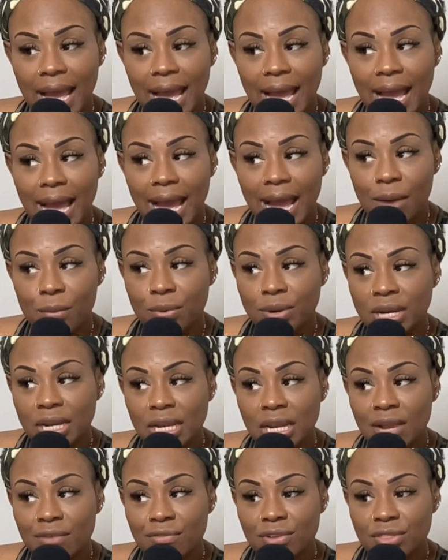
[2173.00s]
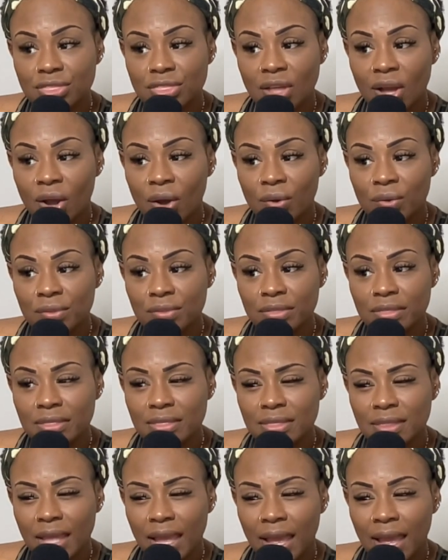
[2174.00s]
I would have never thought
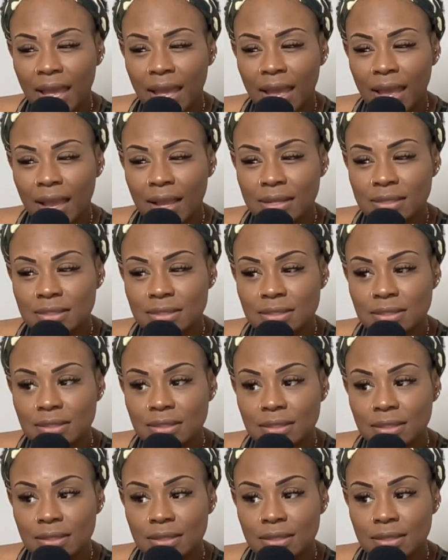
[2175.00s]
that